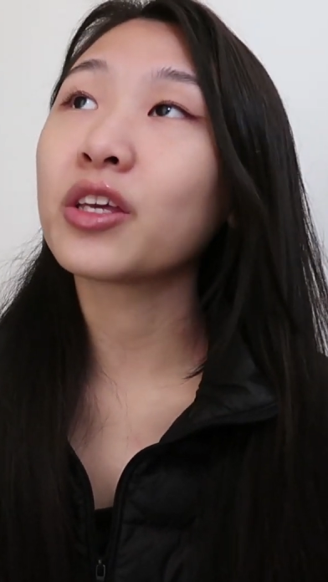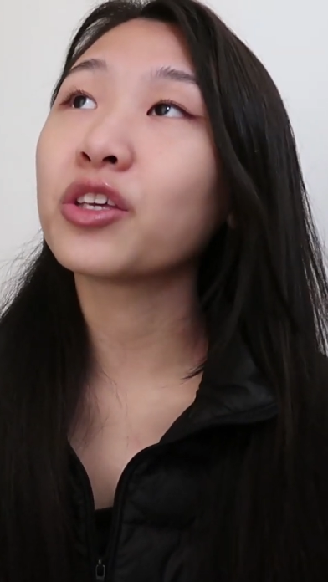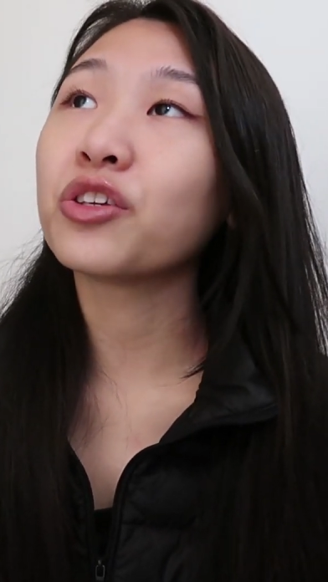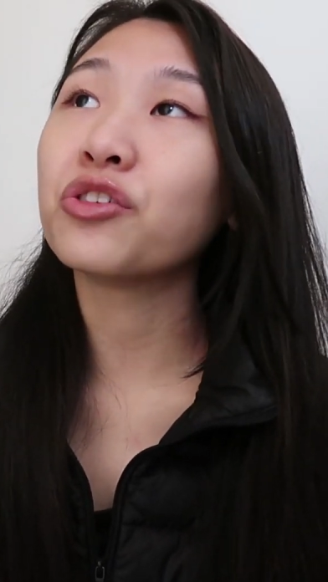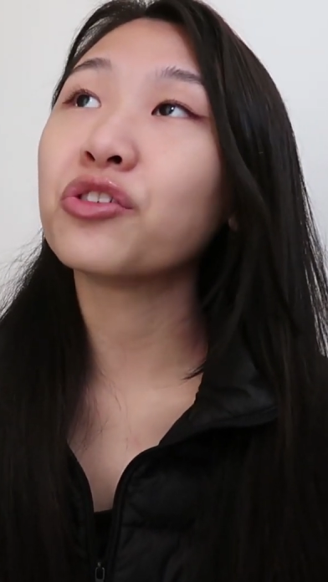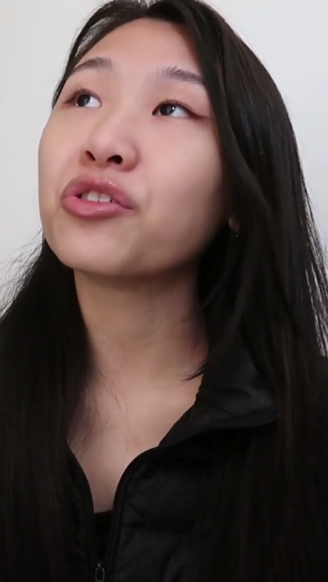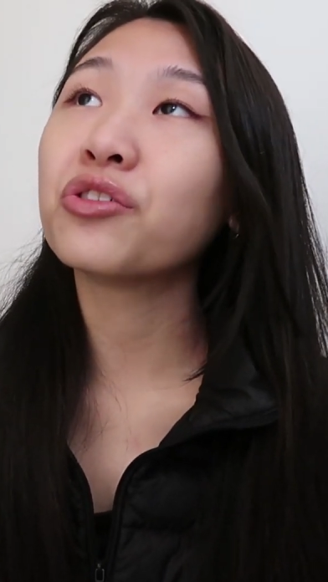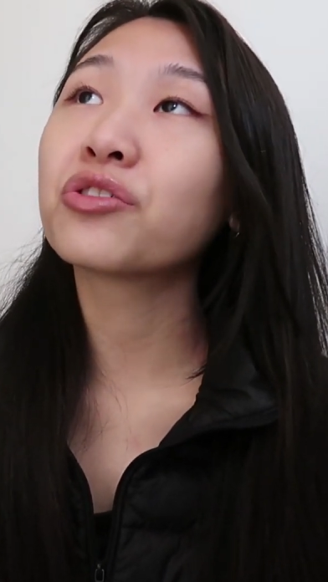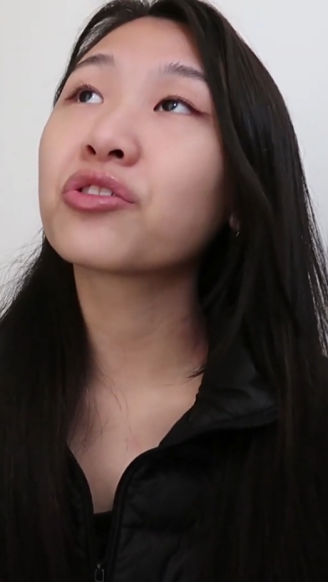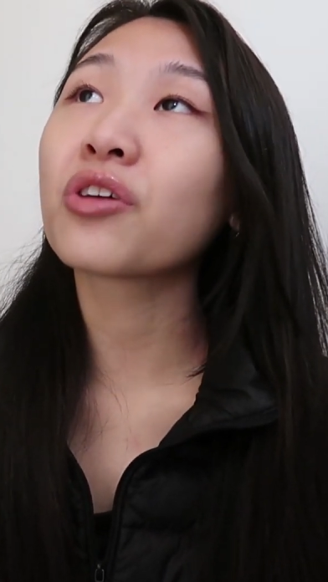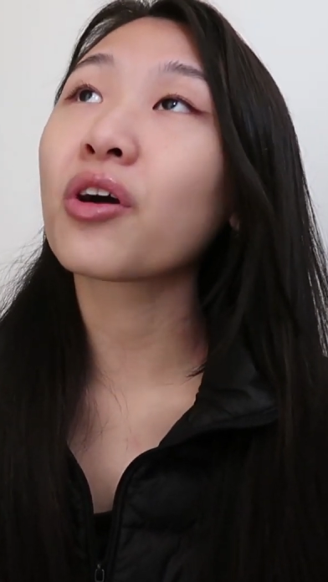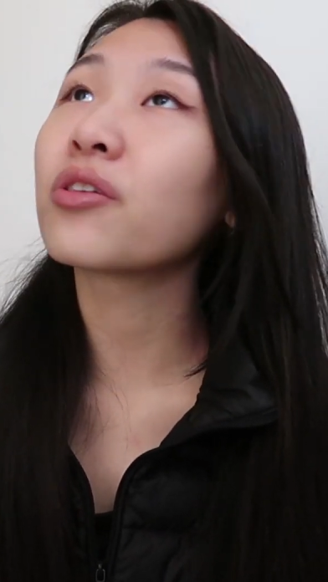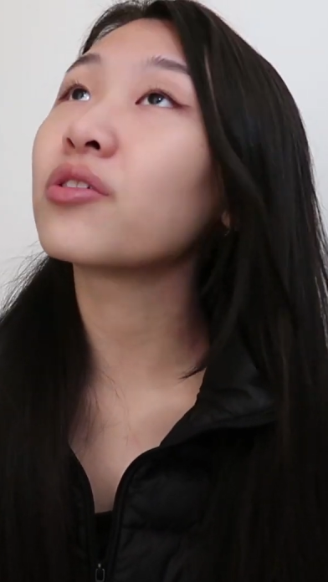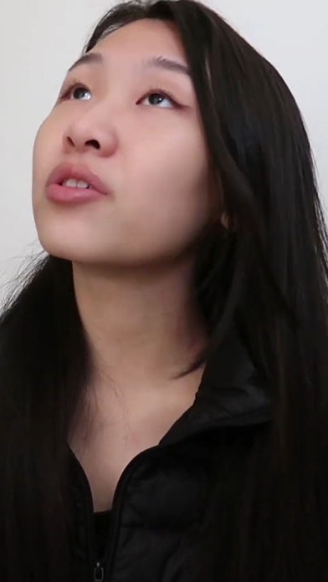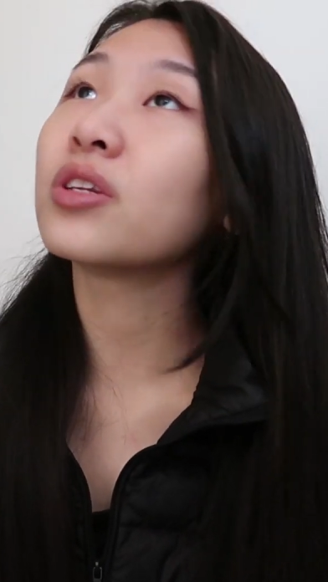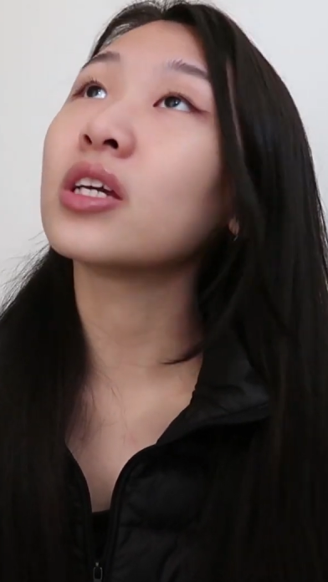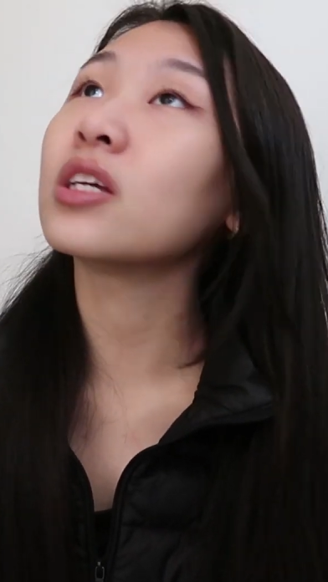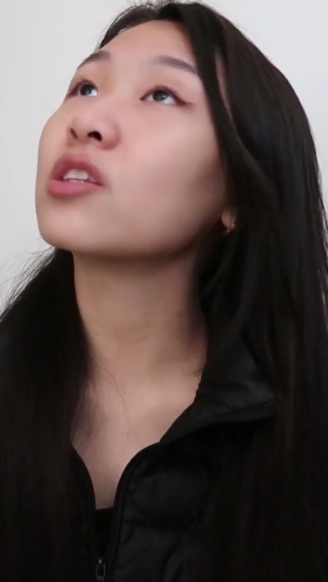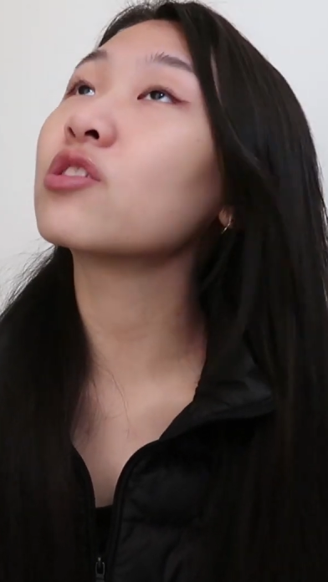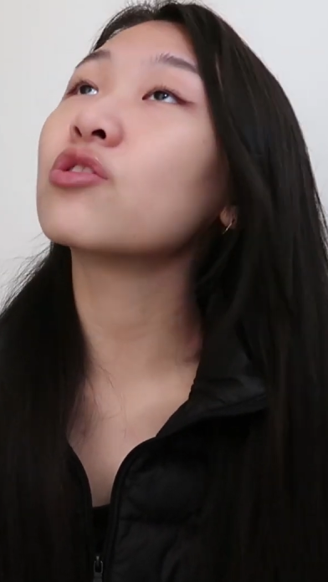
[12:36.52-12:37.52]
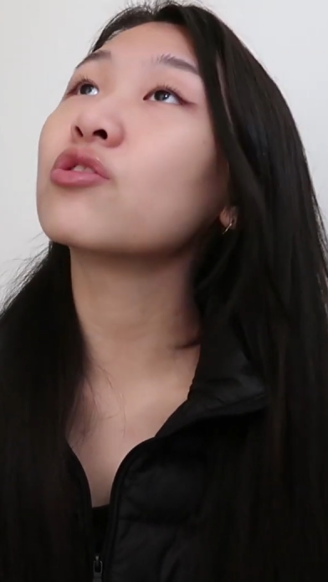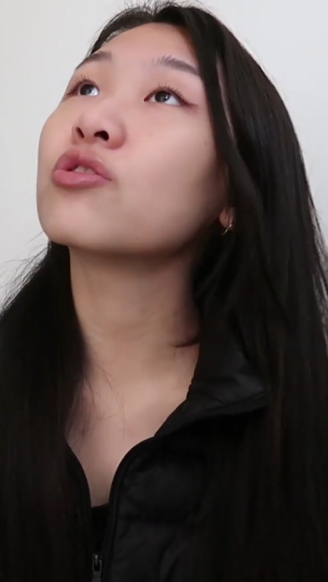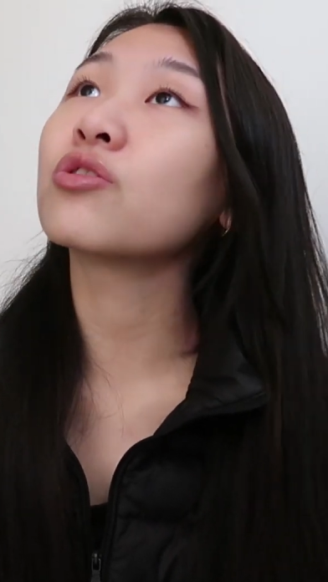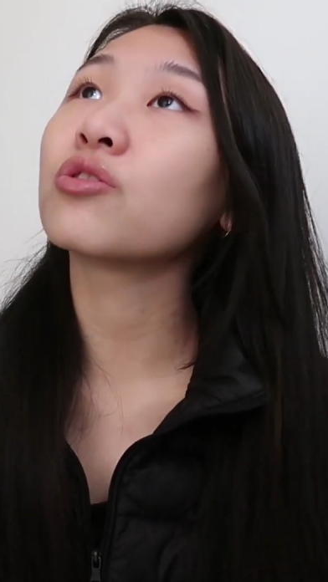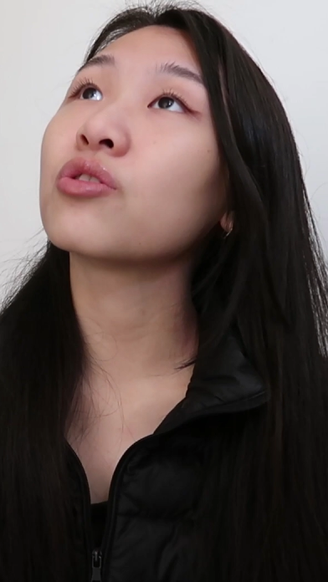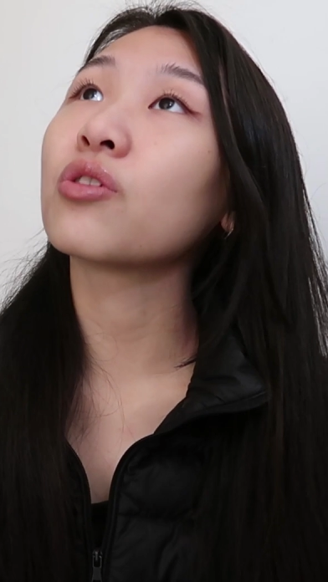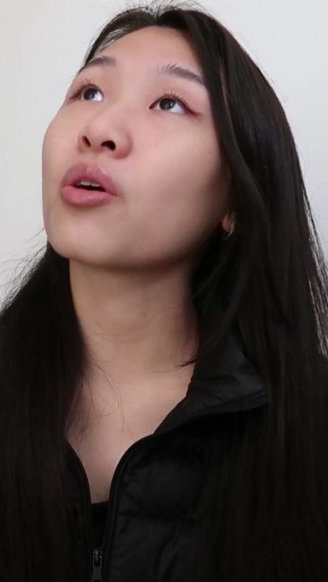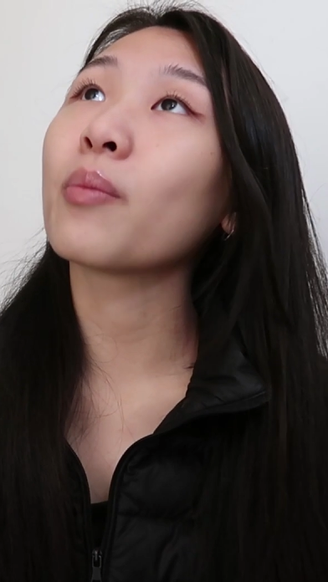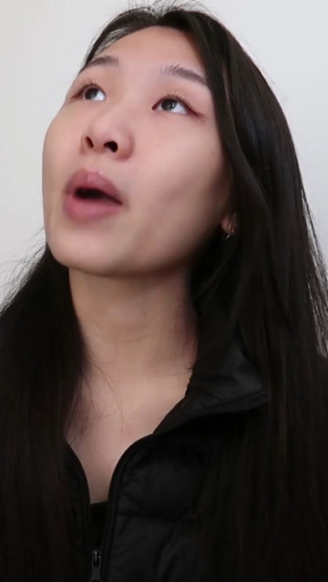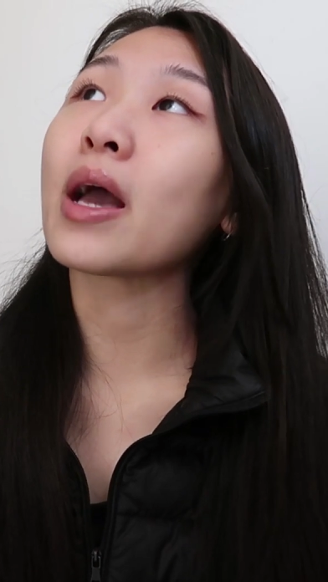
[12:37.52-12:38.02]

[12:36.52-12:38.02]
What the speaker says: you don't need to do your